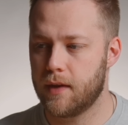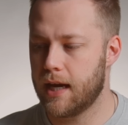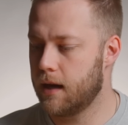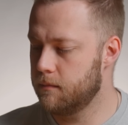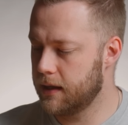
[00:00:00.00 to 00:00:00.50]

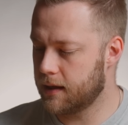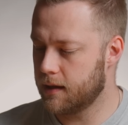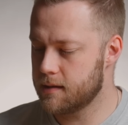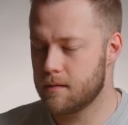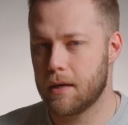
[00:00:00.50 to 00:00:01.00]
And
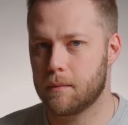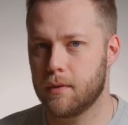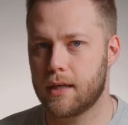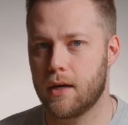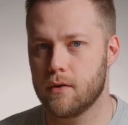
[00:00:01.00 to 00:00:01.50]
because the
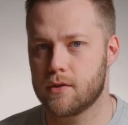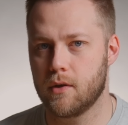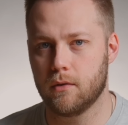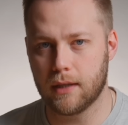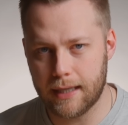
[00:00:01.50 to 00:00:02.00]
MacBook Air is
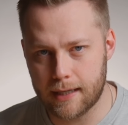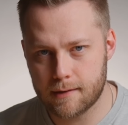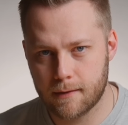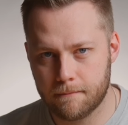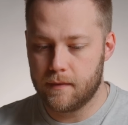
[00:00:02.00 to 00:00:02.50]
so
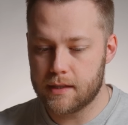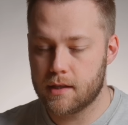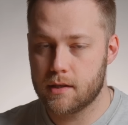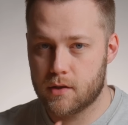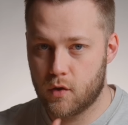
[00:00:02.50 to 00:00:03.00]
light, this
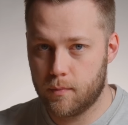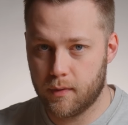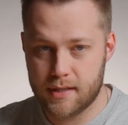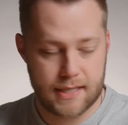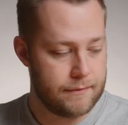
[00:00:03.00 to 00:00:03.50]
is
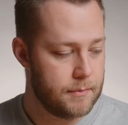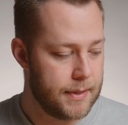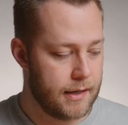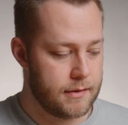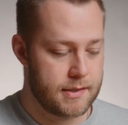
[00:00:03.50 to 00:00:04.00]
2.7
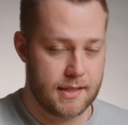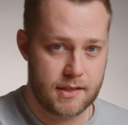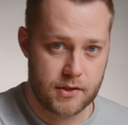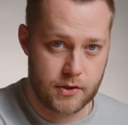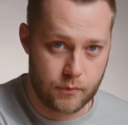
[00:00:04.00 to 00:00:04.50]
pounds, this
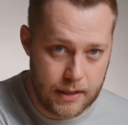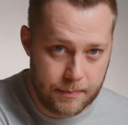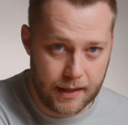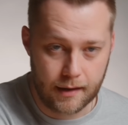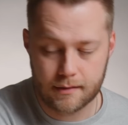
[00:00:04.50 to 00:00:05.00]
is 3
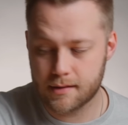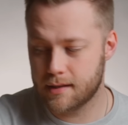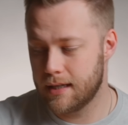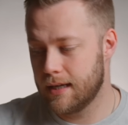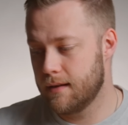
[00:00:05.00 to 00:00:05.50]

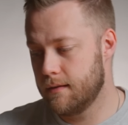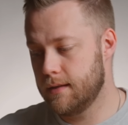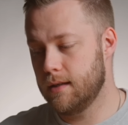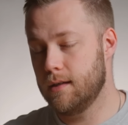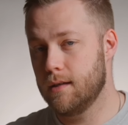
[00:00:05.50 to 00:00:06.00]
pounds.
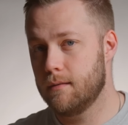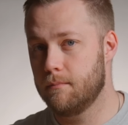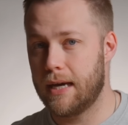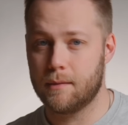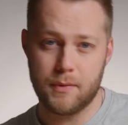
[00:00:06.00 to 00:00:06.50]
The
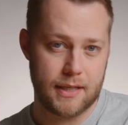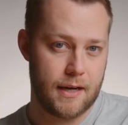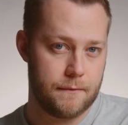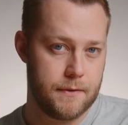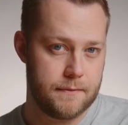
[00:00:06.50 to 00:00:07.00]
MacBook
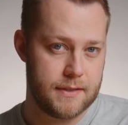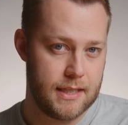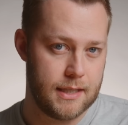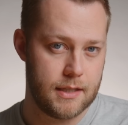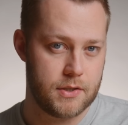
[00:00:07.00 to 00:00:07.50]
Air
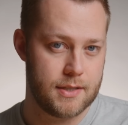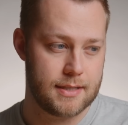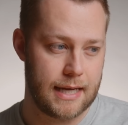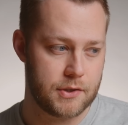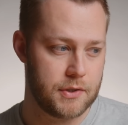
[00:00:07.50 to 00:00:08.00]
15 inch is
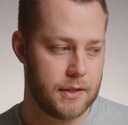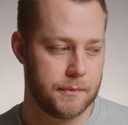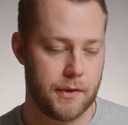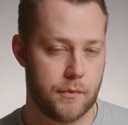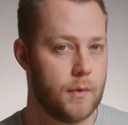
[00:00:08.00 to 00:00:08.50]
actually
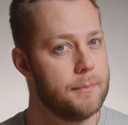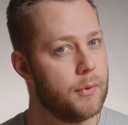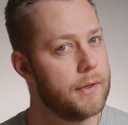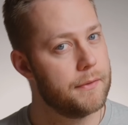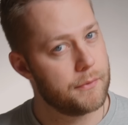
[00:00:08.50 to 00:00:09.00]
only
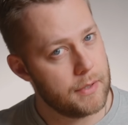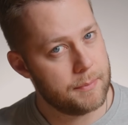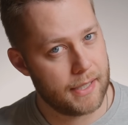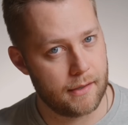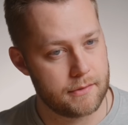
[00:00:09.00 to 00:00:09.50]
3.3
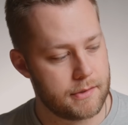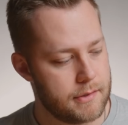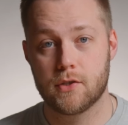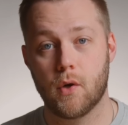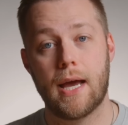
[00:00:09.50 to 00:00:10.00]

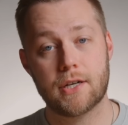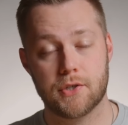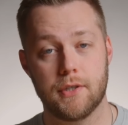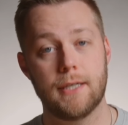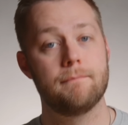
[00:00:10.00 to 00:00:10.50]
pounds. So
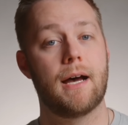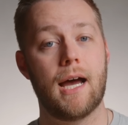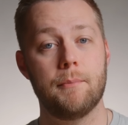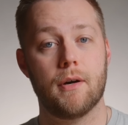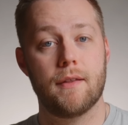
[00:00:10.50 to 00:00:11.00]
actually,
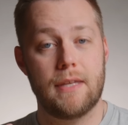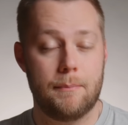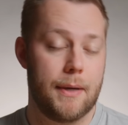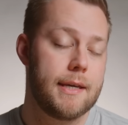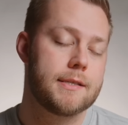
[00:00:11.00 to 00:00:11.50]
I bought the
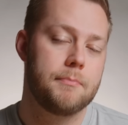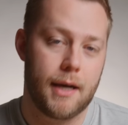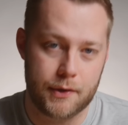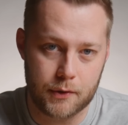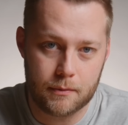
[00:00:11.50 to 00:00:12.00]
base
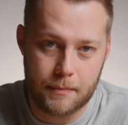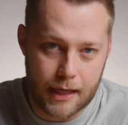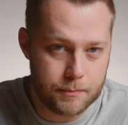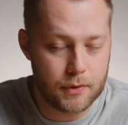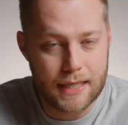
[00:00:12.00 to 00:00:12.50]
model
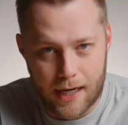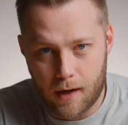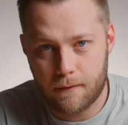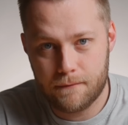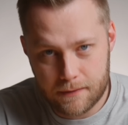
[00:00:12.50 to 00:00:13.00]
MacBook
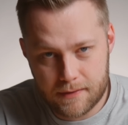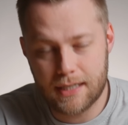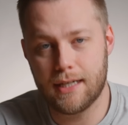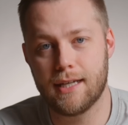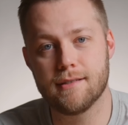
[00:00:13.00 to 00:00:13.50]
Air
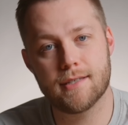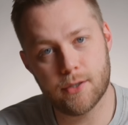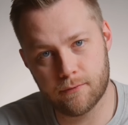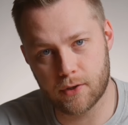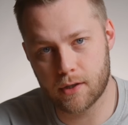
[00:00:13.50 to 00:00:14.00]
15 in
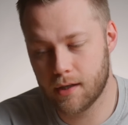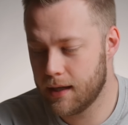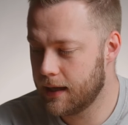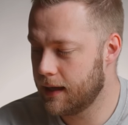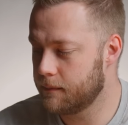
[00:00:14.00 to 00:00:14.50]
silver.
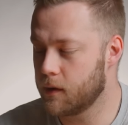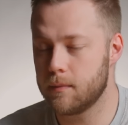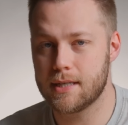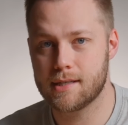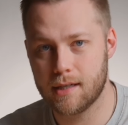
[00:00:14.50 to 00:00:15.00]
I'm gonna
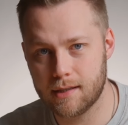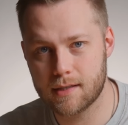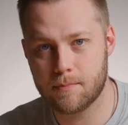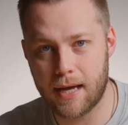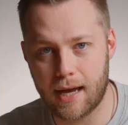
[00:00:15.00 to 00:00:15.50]
be sending
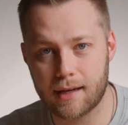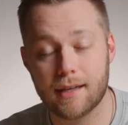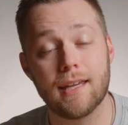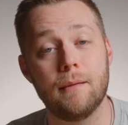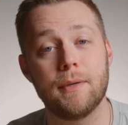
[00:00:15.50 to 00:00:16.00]
this back,
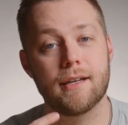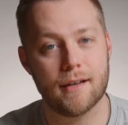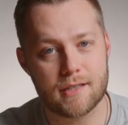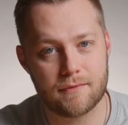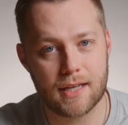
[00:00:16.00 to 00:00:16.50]
and
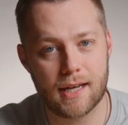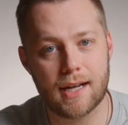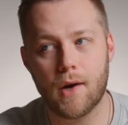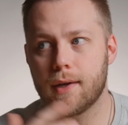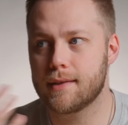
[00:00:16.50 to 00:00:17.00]
because of that,
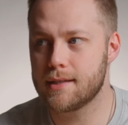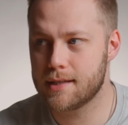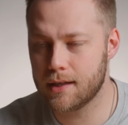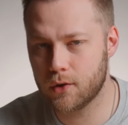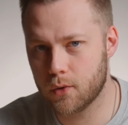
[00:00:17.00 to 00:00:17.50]
I'll get the
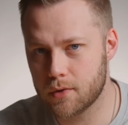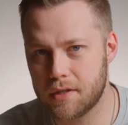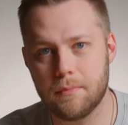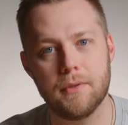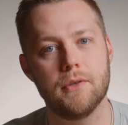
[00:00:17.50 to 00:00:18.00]
10 core
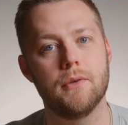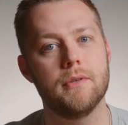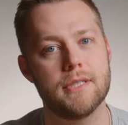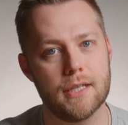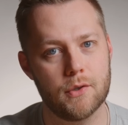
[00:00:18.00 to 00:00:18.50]

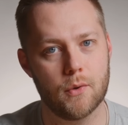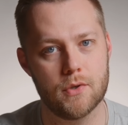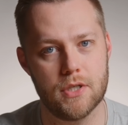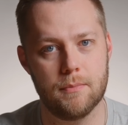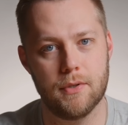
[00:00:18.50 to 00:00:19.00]
CPU, 10 core
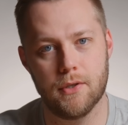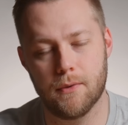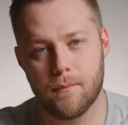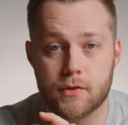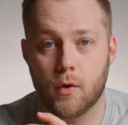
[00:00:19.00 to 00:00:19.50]
GPU.
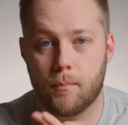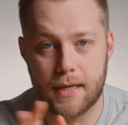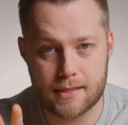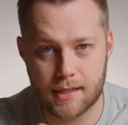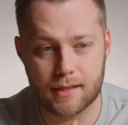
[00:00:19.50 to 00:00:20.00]
So
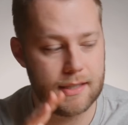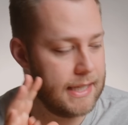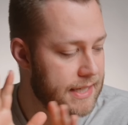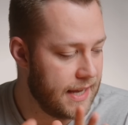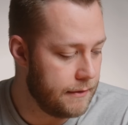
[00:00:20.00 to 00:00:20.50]

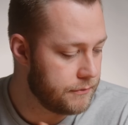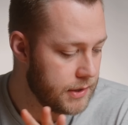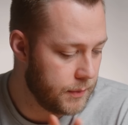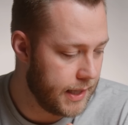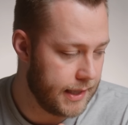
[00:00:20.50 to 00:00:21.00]
basically in
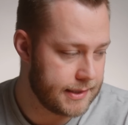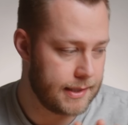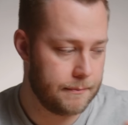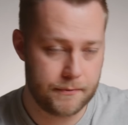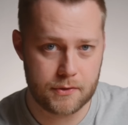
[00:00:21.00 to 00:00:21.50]
every way
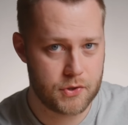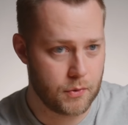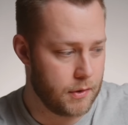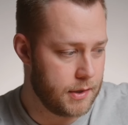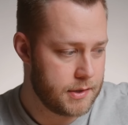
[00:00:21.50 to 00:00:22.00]
except for
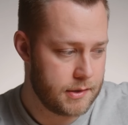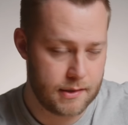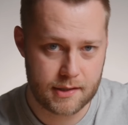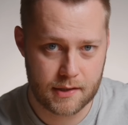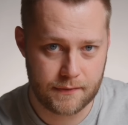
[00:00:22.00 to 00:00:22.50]
storage,
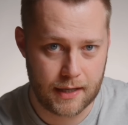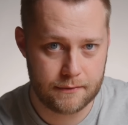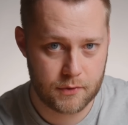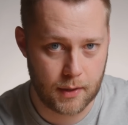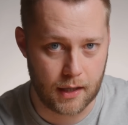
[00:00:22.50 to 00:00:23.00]
this is
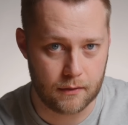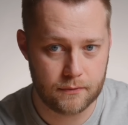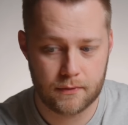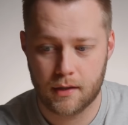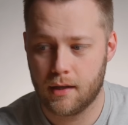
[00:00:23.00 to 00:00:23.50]

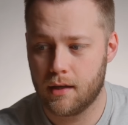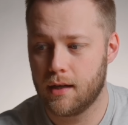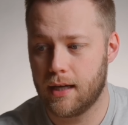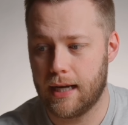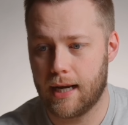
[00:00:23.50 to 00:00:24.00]
512,
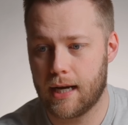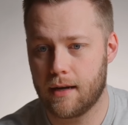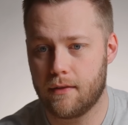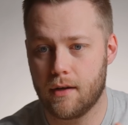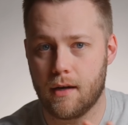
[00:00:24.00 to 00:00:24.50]

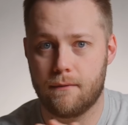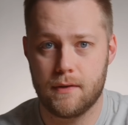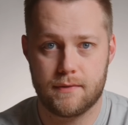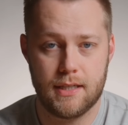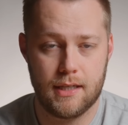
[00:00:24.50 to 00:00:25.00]
and the
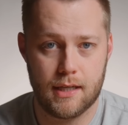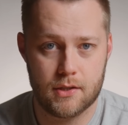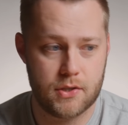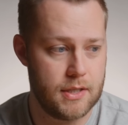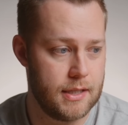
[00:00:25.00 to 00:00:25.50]
15
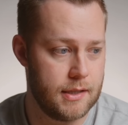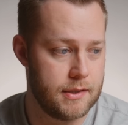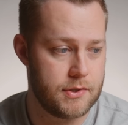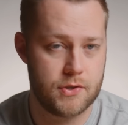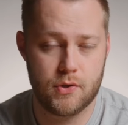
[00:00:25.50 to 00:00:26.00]
inch
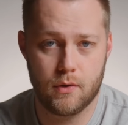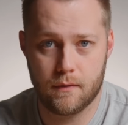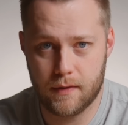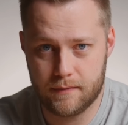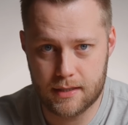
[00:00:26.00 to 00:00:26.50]
is
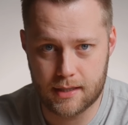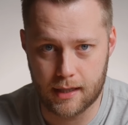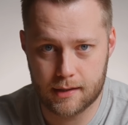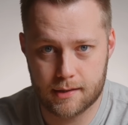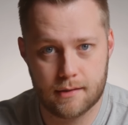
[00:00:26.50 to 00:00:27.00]

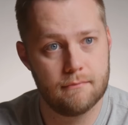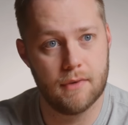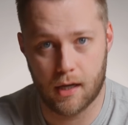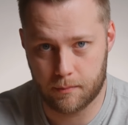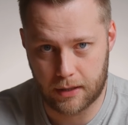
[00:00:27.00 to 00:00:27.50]
256,
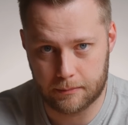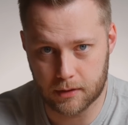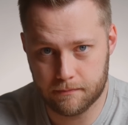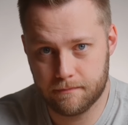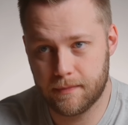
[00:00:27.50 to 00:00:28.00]
not a
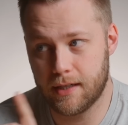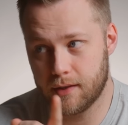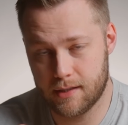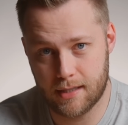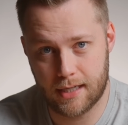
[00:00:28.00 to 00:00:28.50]
problem, and I'll
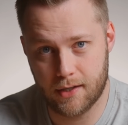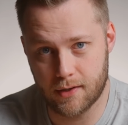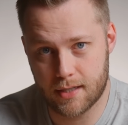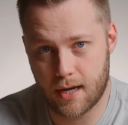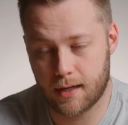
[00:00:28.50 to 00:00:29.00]
get to that here in
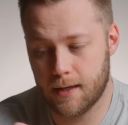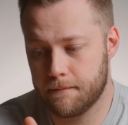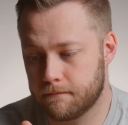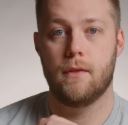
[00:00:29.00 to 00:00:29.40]
a second.